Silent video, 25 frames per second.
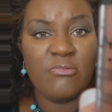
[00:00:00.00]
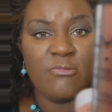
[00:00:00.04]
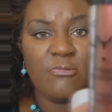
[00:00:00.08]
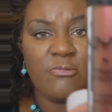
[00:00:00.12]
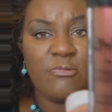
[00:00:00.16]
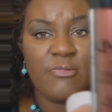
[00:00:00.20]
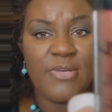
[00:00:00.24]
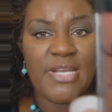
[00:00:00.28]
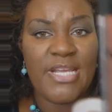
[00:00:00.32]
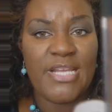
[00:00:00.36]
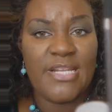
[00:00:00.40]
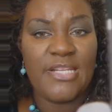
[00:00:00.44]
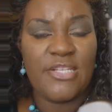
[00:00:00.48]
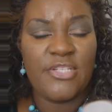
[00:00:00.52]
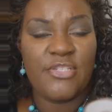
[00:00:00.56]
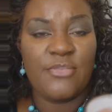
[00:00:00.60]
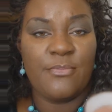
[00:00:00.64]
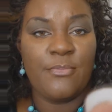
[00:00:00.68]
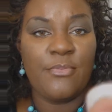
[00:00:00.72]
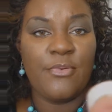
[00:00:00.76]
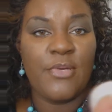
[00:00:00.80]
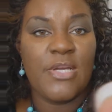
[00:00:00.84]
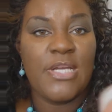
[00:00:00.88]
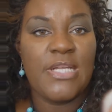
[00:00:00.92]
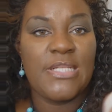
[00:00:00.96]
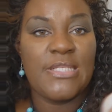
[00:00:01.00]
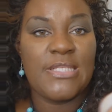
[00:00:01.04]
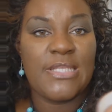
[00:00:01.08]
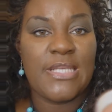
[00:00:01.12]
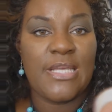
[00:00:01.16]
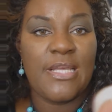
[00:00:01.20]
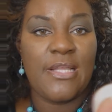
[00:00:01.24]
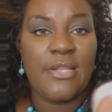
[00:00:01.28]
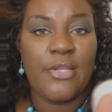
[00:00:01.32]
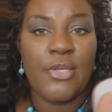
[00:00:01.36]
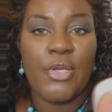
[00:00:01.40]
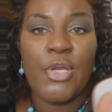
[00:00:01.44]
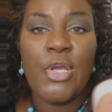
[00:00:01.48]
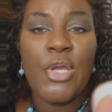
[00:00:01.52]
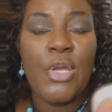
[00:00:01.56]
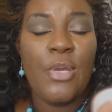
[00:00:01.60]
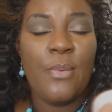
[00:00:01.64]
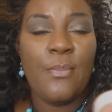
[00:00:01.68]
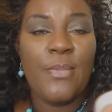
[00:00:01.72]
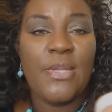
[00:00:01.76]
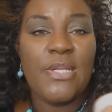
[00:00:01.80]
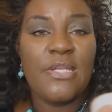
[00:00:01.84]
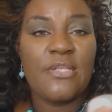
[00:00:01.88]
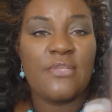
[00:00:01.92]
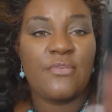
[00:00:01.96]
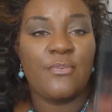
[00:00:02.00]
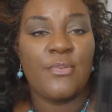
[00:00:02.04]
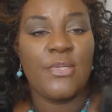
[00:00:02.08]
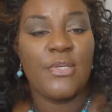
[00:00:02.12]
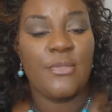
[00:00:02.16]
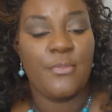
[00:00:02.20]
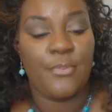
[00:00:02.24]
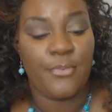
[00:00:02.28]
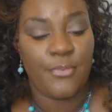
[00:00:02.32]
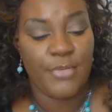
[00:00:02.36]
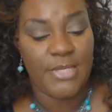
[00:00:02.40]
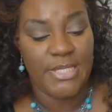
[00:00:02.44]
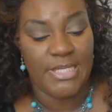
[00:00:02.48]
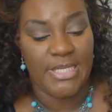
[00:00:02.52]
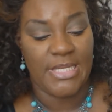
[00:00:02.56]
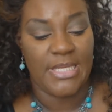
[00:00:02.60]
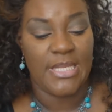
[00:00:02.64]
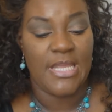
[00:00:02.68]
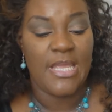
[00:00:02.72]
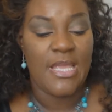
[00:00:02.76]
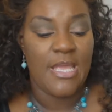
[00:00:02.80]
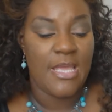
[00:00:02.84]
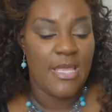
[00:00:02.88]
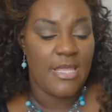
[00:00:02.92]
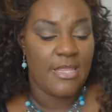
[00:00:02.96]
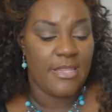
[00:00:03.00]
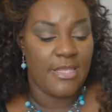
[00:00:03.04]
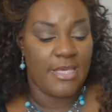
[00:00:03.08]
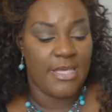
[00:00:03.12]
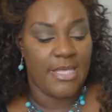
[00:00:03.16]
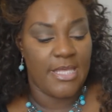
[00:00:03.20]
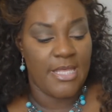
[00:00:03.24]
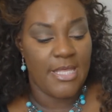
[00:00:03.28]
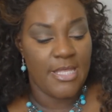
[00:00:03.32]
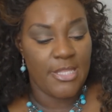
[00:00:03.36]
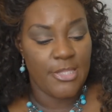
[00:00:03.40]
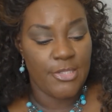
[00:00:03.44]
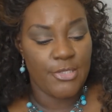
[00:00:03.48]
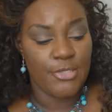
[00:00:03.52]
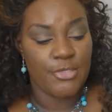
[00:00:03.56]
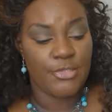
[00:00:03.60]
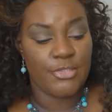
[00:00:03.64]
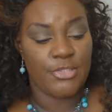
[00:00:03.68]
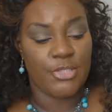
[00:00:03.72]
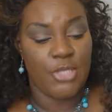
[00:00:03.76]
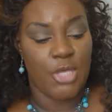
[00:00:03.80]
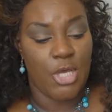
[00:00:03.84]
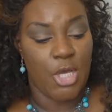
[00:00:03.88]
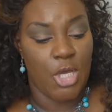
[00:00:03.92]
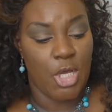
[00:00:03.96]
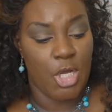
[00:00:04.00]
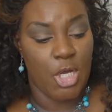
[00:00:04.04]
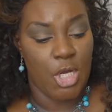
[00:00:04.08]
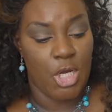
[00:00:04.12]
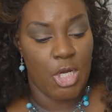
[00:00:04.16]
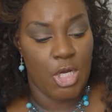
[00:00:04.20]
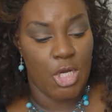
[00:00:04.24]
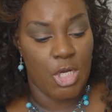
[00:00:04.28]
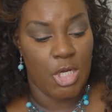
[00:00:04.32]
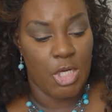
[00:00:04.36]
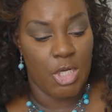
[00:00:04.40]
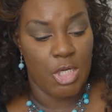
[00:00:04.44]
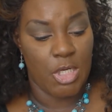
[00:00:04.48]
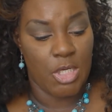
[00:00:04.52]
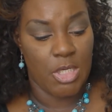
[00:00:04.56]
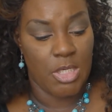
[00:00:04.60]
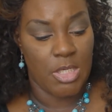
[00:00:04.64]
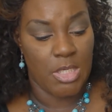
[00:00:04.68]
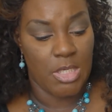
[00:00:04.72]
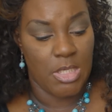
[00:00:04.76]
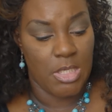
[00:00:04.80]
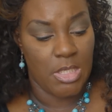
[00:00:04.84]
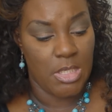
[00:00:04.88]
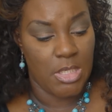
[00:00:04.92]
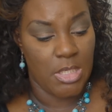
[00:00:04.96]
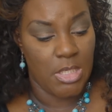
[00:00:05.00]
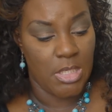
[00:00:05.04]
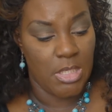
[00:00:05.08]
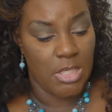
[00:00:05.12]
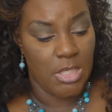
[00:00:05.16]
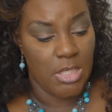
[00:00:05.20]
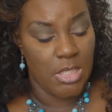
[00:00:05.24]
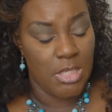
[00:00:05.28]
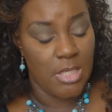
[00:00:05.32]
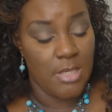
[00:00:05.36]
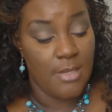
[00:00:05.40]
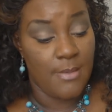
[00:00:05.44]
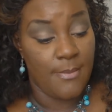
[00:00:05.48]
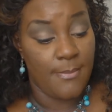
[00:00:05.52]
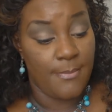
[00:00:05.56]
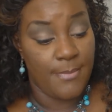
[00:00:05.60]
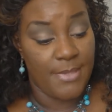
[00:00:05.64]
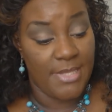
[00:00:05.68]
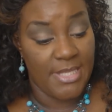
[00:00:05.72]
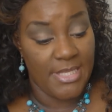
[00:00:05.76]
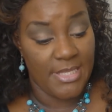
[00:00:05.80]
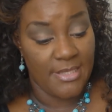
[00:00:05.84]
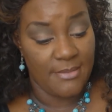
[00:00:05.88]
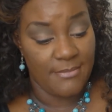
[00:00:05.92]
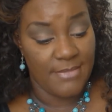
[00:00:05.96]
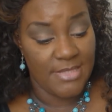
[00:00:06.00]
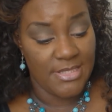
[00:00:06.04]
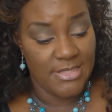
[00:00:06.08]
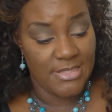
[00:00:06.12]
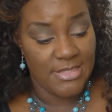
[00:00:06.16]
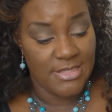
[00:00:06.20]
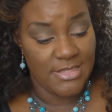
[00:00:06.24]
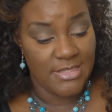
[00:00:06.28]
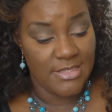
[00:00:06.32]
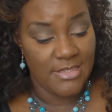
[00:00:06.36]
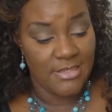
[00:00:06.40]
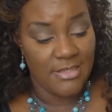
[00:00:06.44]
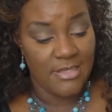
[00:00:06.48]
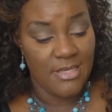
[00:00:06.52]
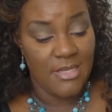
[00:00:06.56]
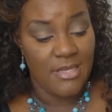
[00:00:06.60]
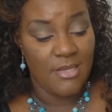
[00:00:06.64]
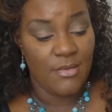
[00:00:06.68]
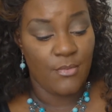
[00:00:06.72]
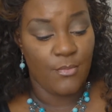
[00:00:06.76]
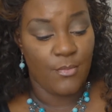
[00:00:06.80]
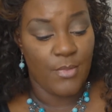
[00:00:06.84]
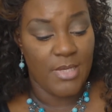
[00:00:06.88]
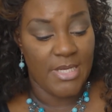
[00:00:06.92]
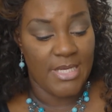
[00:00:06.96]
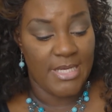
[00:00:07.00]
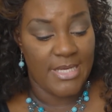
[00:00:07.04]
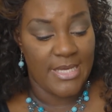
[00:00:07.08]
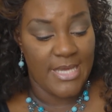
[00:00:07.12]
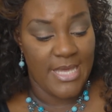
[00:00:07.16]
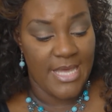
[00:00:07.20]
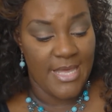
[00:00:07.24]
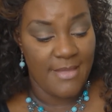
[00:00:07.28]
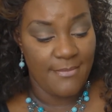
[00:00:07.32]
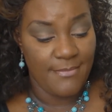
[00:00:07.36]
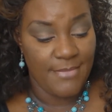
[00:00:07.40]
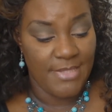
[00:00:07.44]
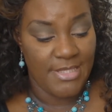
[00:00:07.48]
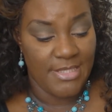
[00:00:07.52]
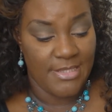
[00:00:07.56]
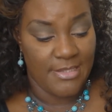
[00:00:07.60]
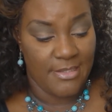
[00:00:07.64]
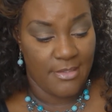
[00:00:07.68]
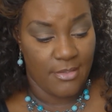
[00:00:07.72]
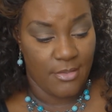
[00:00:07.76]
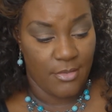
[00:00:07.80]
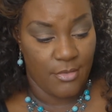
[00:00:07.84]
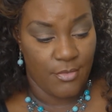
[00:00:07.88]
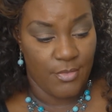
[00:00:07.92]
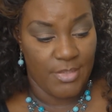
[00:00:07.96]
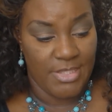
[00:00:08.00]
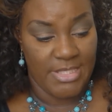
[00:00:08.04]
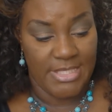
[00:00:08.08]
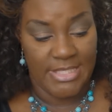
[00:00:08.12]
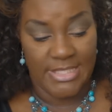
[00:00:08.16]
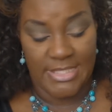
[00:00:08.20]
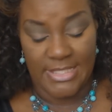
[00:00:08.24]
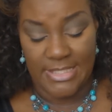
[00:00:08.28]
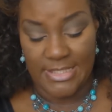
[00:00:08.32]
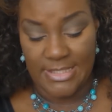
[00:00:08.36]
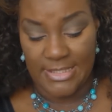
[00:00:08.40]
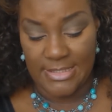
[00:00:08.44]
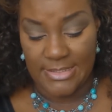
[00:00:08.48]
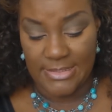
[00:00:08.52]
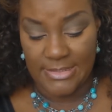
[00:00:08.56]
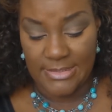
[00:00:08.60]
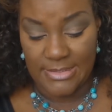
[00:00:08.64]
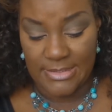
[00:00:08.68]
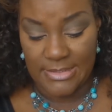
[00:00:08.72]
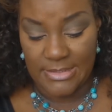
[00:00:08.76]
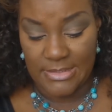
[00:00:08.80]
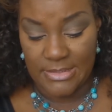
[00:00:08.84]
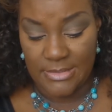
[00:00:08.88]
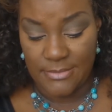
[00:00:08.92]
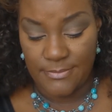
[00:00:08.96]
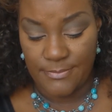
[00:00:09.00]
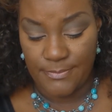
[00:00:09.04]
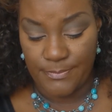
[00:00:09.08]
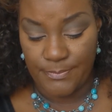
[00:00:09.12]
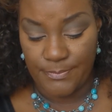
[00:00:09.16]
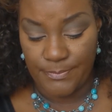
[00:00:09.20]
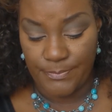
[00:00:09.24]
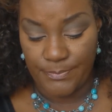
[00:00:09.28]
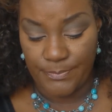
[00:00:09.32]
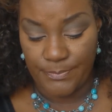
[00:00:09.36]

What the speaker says: reddish bronze color, but it's real pretty. The colors are pigmented. What got me though is